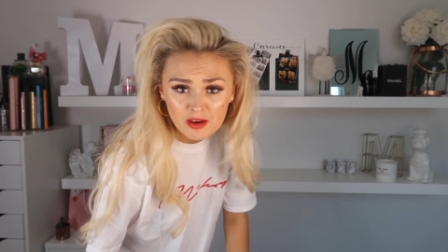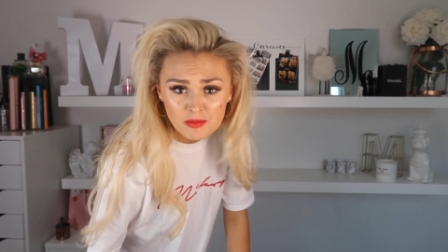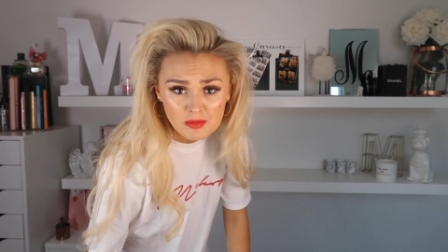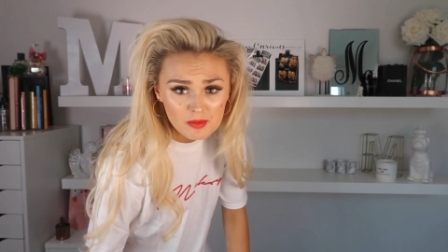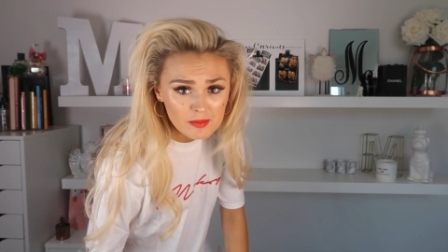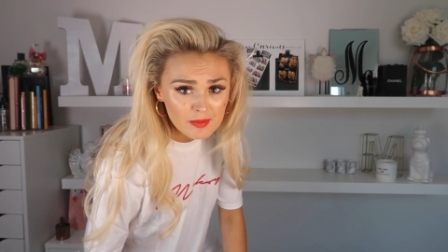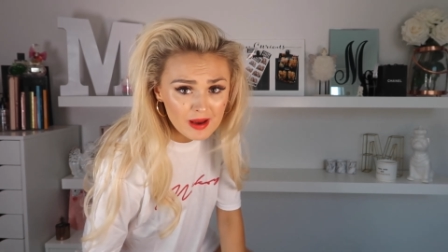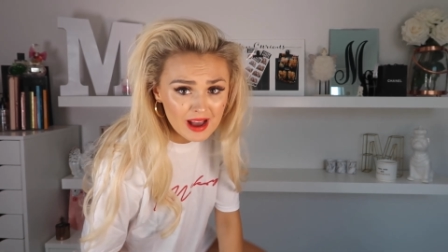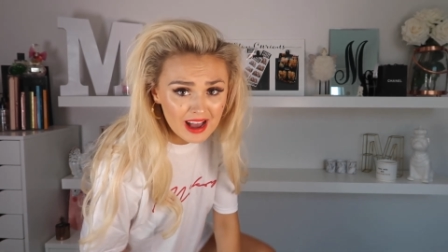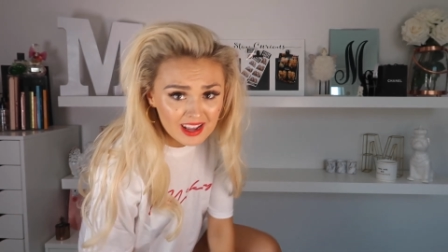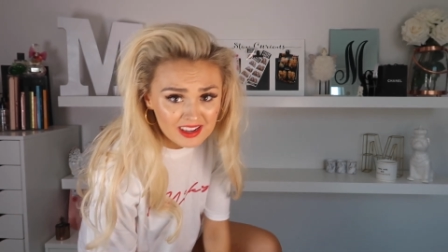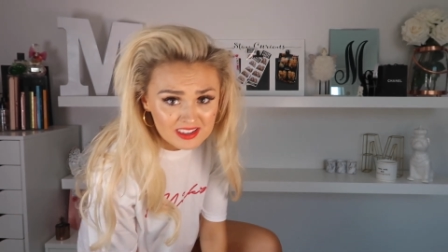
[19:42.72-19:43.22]
I'm
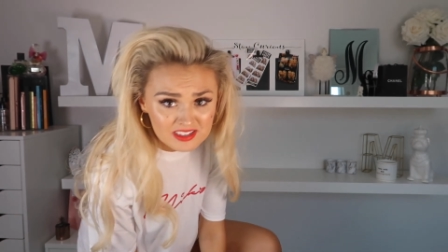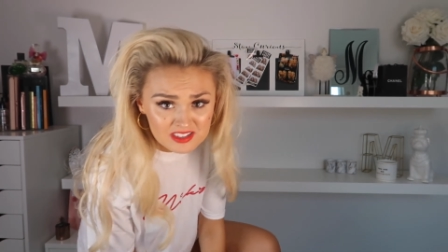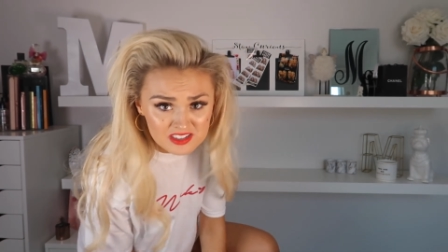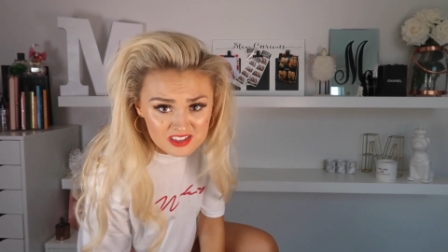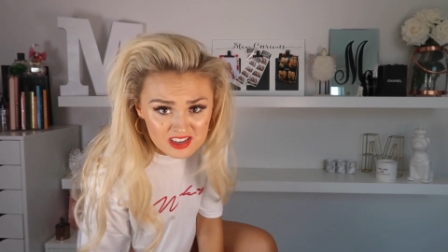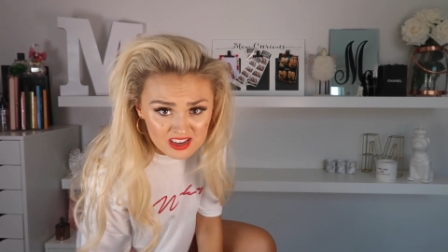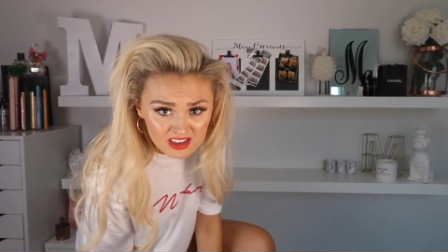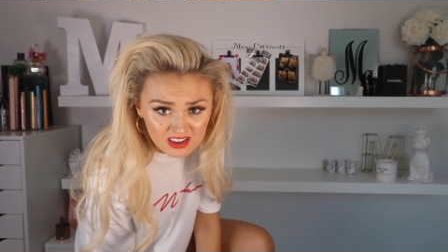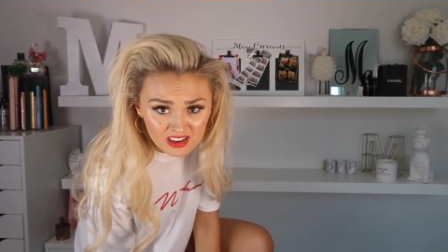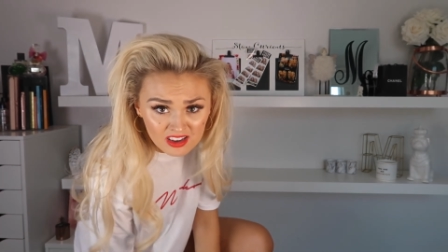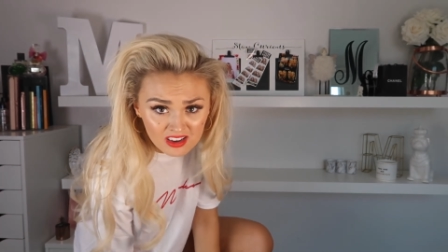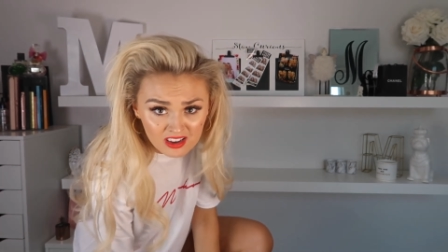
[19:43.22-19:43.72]
a
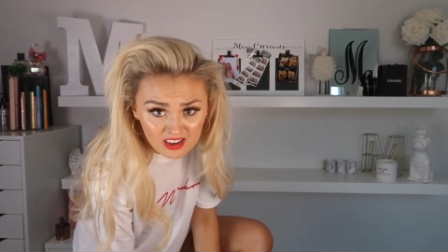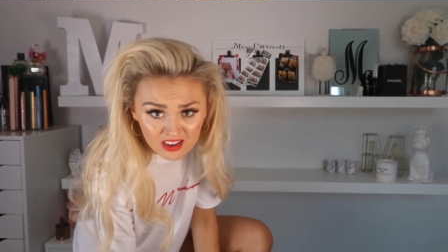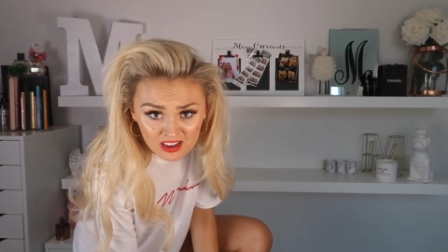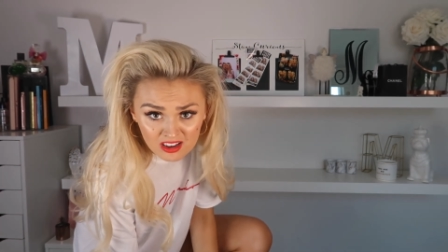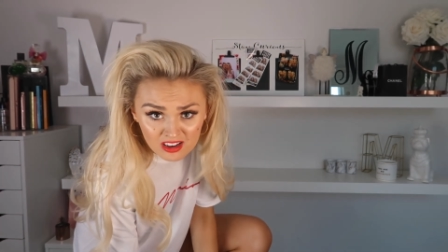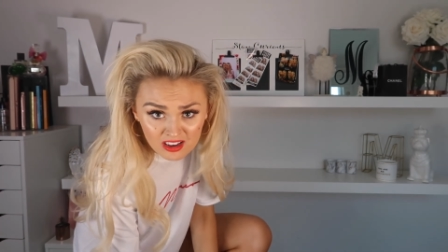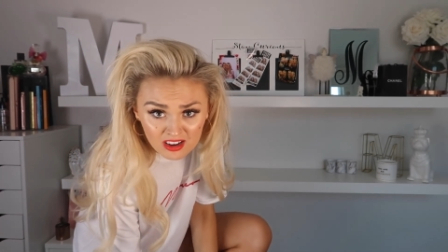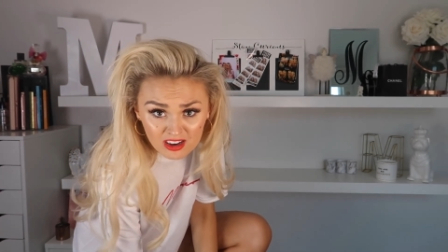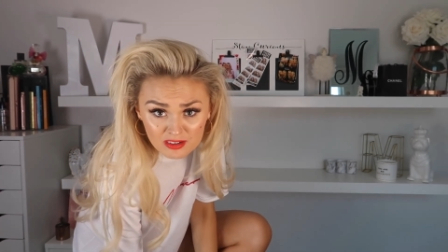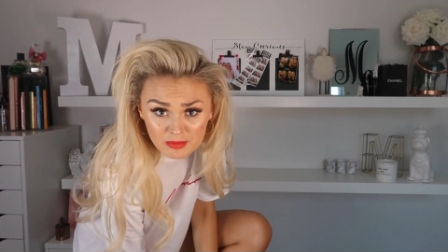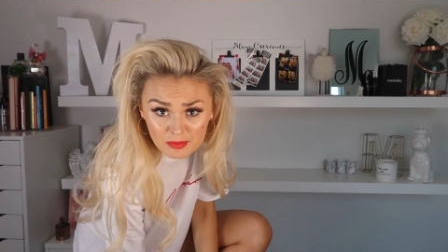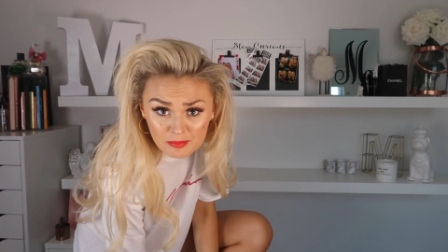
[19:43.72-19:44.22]
mess.
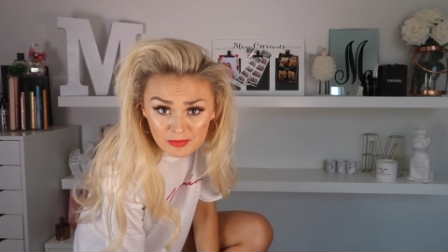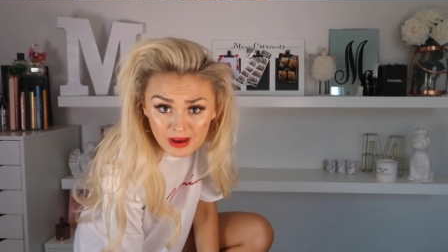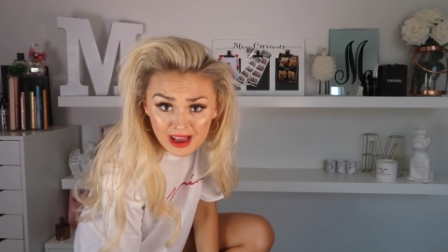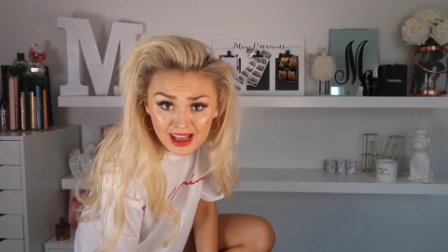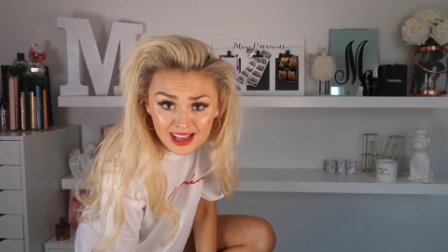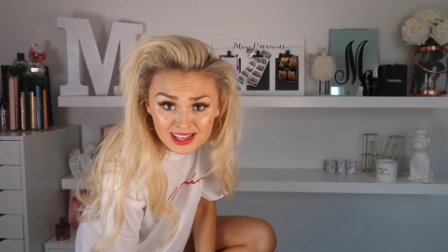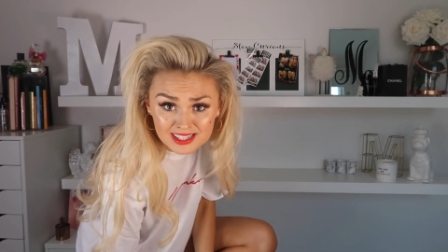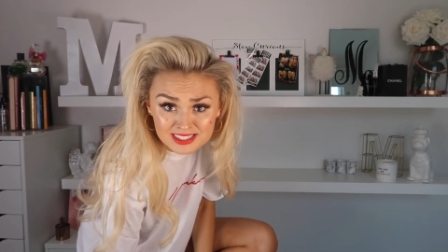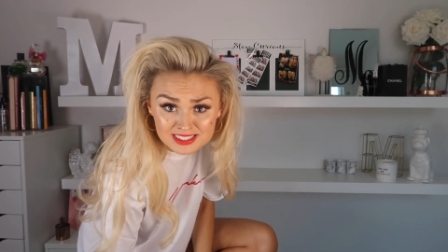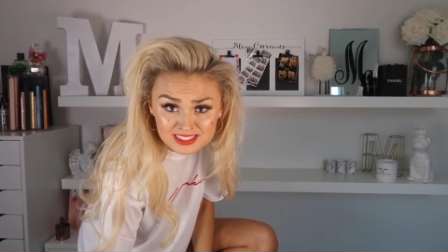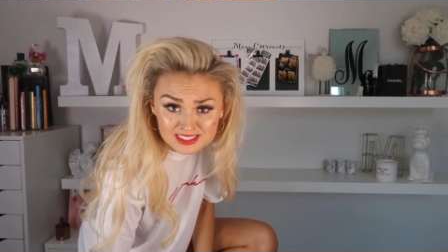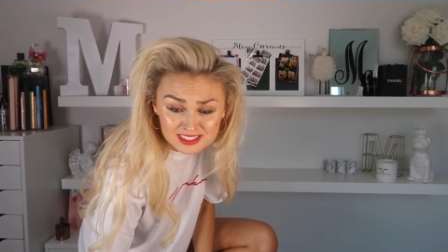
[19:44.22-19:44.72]
I'm a
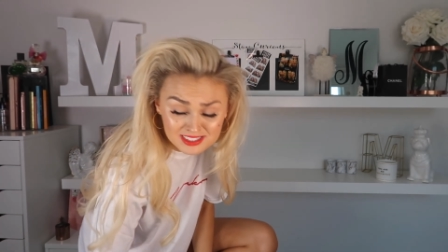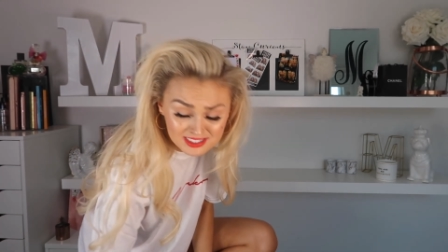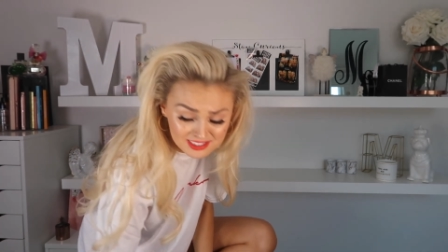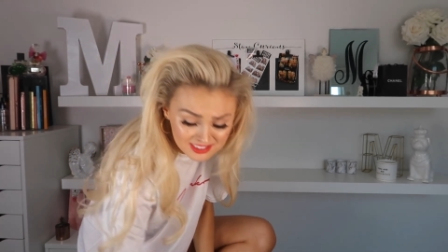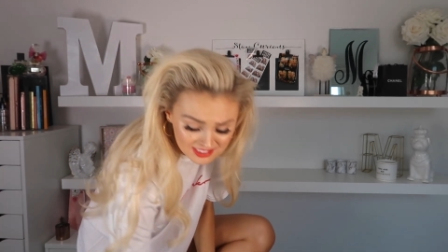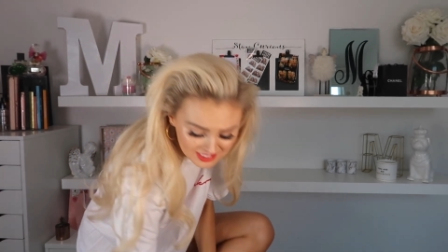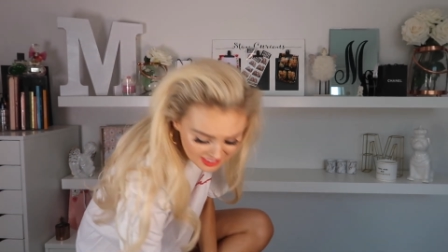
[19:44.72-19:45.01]
mess